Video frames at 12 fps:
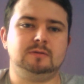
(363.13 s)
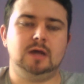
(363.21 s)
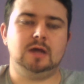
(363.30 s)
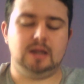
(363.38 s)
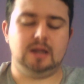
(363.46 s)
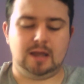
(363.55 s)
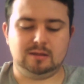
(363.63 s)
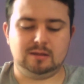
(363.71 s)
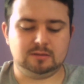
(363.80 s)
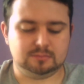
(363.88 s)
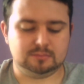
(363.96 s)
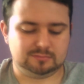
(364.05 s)
And
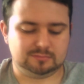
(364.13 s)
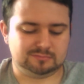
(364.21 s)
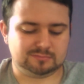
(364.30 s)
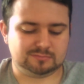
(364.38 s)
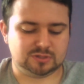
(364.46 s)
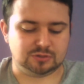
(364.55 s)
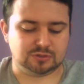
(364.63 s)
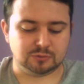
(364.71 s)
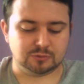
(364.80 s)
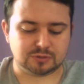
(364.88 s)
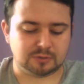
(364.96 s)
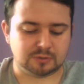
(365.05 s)
to do
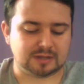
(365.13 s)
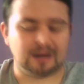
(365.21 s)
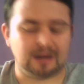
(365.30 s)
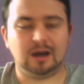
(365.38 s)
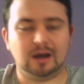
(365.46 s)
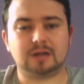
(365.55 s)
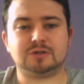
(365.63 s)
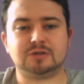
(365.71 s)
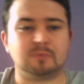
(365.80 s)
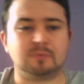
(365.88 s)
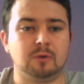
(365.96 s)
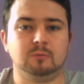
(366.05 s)
so is kind of hard because your
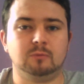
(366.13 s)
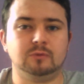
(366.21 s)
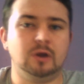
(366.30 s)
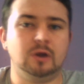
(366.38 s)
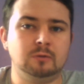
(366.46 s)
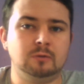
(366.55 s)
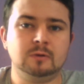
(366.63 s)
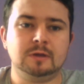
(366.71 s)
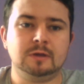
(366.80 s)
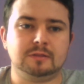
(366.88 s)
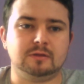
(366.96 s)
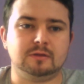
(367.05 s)
opponent will know
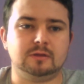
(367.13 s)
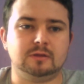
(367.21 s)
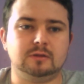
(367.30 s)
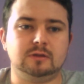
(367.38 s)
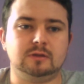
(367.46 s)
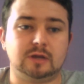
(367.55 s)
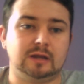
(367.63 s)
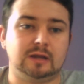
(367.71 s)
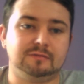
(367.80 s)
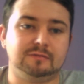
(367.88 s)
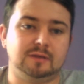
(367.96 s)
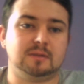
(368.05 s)
that you're going to get
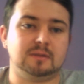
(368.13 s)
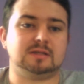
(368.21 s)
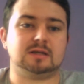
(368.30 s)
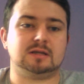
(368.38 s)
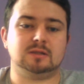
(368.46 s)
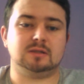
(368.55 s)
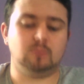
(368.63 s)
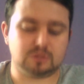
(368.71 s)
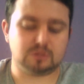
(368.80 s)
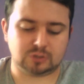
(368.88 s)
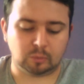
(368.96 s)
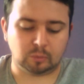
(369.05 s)
flaming attacks and they'll want to
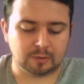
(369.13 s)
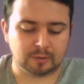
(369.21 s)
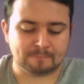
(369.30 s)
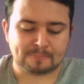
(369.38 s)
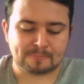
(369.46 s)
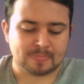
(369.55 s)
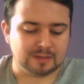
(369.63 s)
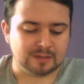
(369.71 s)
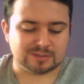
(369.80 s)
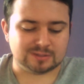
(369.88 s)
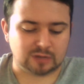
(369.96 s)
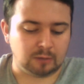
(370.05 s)
stop it. And
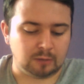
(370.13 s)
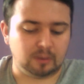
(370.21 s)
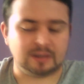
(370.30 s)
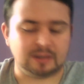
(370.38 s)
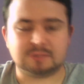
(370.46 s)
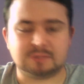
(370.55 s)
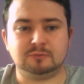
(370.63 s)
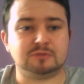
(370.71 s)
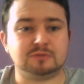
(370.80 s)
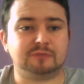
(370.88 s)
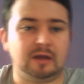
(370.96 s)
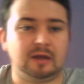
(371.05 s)
that's kind of why you need to use your
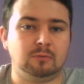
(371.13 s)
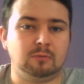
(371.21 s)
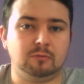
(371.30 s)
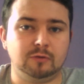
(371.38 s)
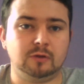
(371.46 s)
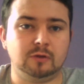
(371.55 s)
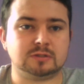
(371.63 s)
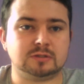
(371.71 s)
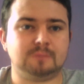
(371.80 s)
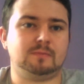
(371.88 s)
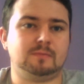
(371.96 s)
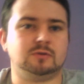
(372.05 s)
Fireball first
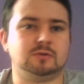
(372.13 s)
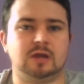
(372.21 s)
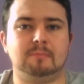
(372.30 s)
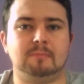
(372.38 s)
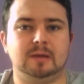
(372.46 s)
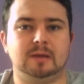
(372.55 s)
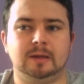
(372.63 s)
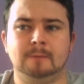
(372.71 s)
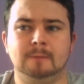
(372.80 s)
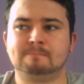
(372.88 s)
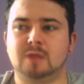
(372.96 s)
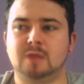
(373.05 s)
and try and pick an
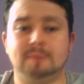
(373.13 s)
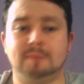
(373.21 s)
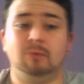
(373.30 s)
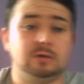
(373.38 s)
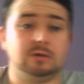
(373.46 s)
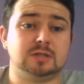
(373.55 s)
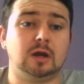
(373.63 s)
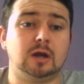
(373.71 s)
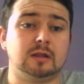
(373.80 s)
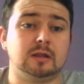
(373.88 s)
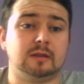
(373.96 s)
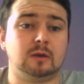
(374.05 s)
important target
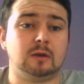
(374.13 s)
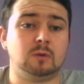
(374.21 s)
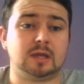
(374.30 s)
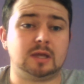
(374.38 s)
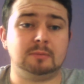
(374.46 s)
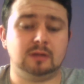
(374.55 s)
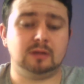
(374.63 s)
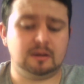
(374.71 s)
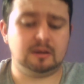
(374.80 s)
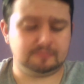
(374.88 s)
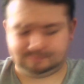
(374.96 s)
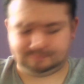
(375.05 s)
that they're going to want to keep
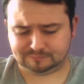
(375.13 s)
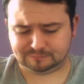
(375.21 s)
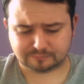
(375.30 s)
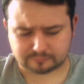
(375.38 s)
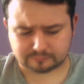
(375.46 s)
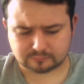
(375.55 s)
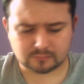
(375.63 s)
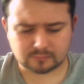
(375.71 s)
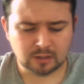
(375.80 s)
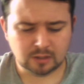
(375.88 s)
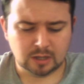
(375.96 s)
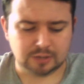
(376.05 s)
alive.
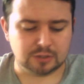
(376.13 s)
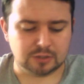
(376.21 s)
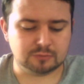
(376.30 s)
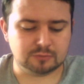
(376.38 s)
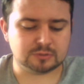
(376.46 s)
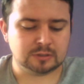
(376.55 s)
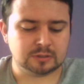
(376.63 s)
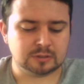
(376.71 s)
And you use...